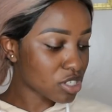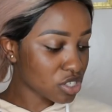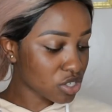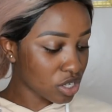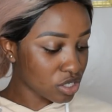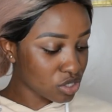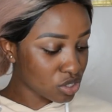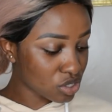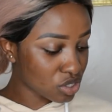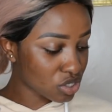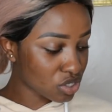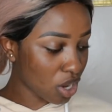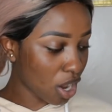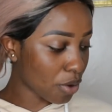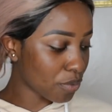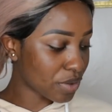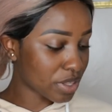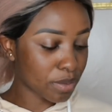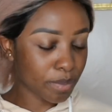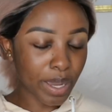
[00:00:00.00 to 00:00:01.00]
just going to
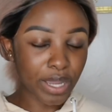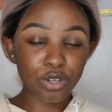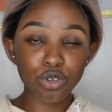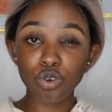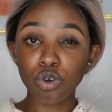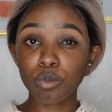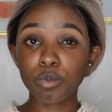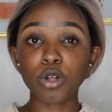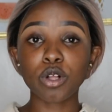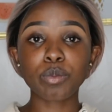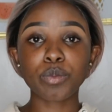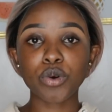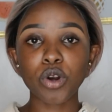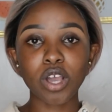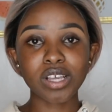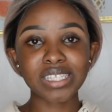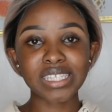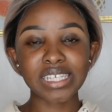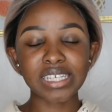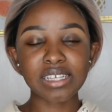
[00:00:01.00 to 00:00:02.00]
start with my normal
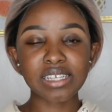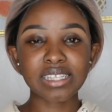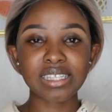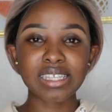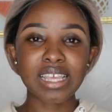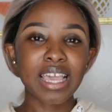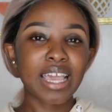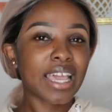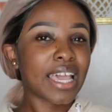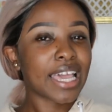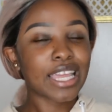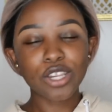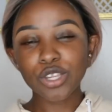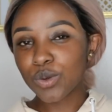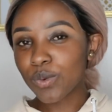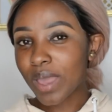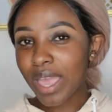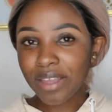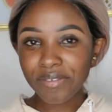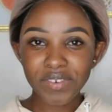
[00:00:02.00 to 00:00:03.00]
process and
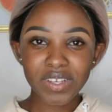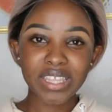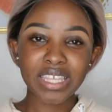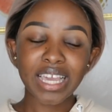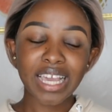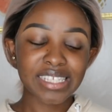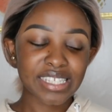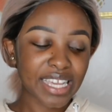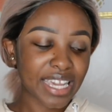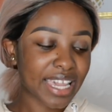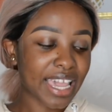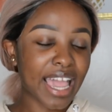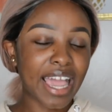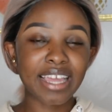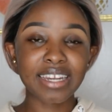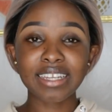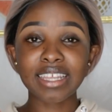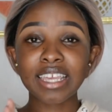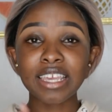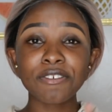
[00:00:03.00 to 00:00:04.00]
do everything as I
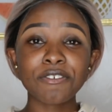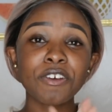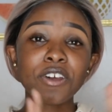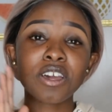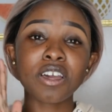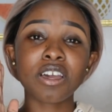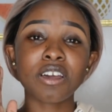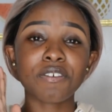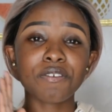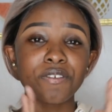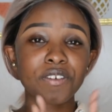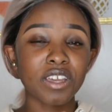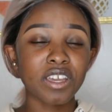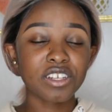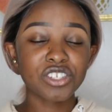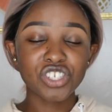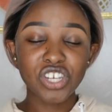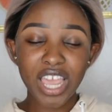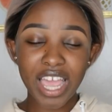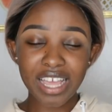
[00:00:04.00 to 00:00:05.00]
can, give her a
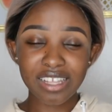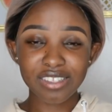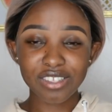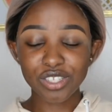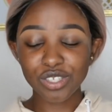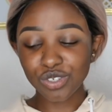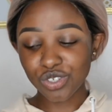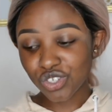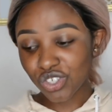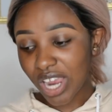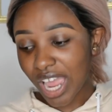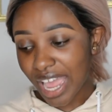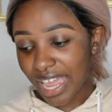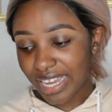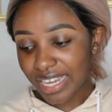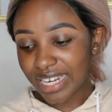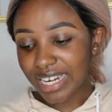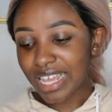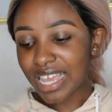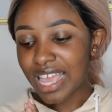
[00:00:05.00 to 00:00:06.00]
fair chance to
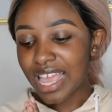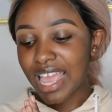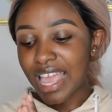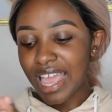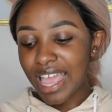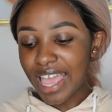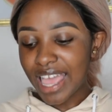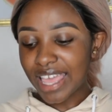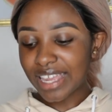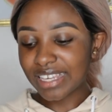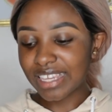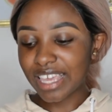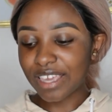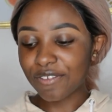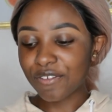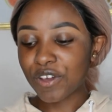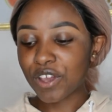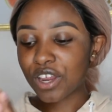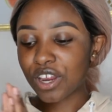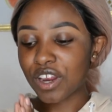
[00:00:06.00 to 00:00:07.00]
shine and
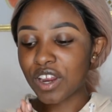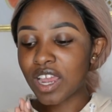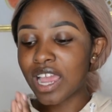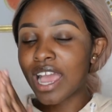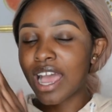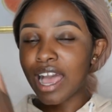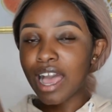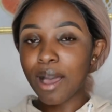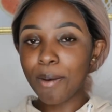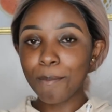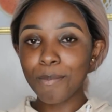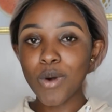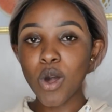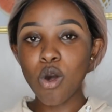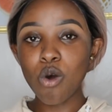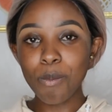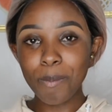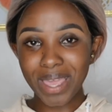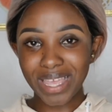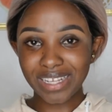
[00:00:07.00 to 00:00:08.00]
give her her
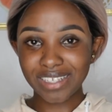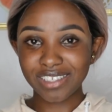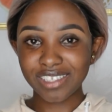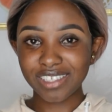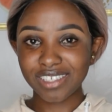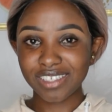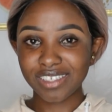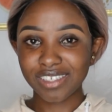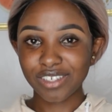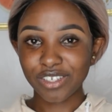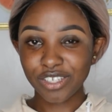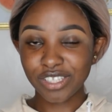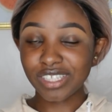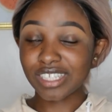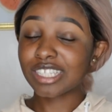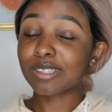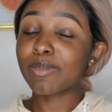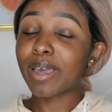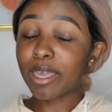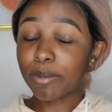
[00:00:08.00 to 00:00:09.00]
moment, because
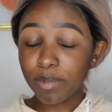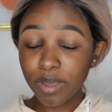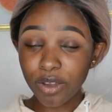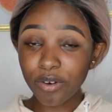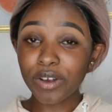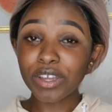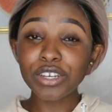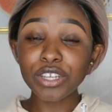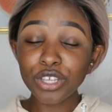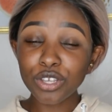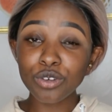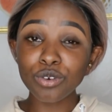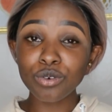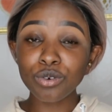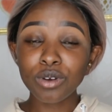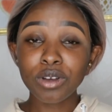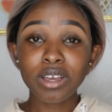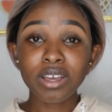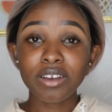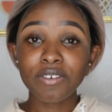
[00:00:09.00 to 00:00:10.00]
this might be our
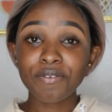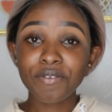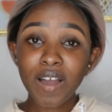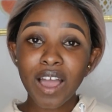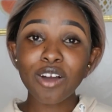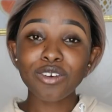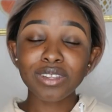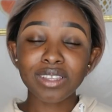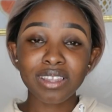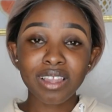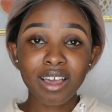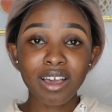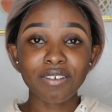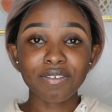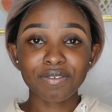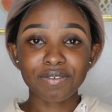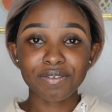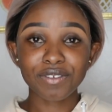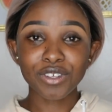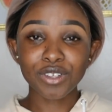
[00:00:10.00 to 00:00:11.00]
new found
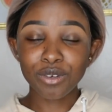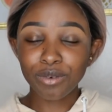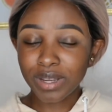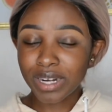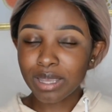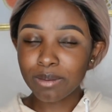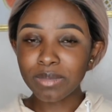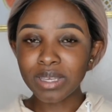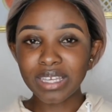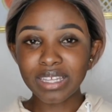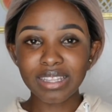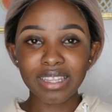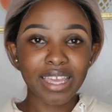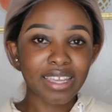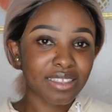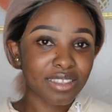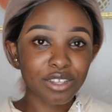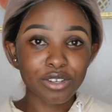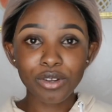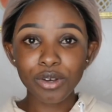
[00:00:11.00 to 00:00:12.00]
love, you know what I mean?
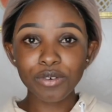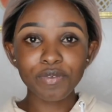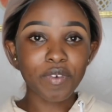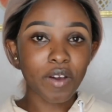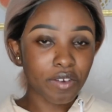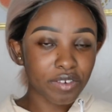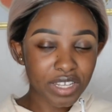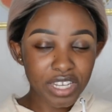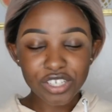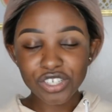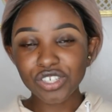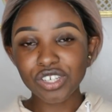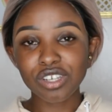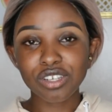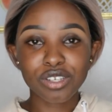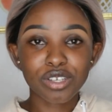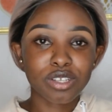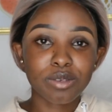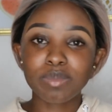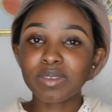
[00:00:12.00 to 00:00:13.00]
Like the Note
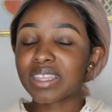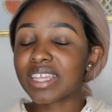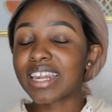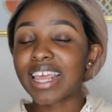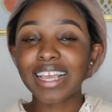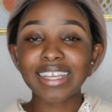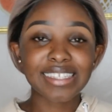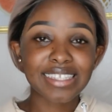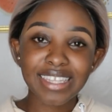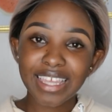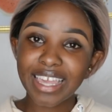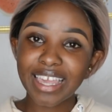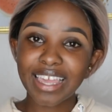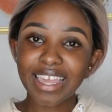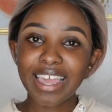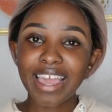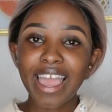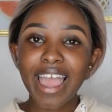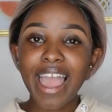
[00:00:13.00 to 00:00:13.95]
foundation could be the next thing.